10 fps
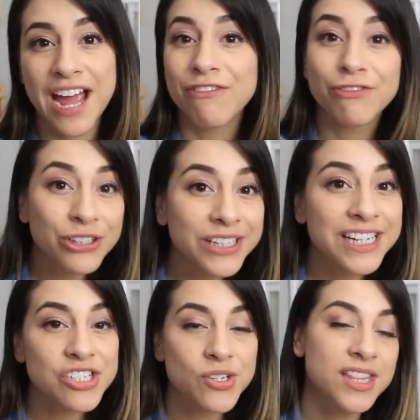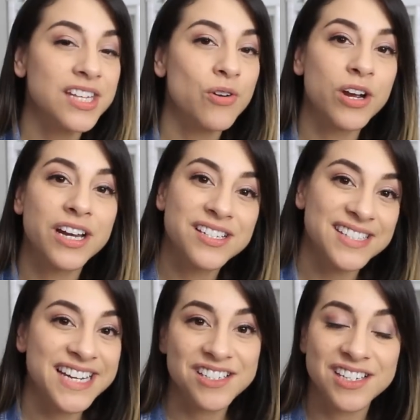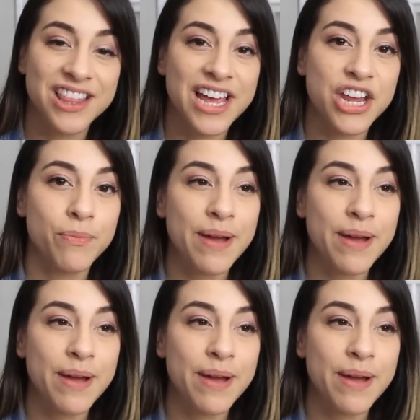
I've really enjoyed the organization that your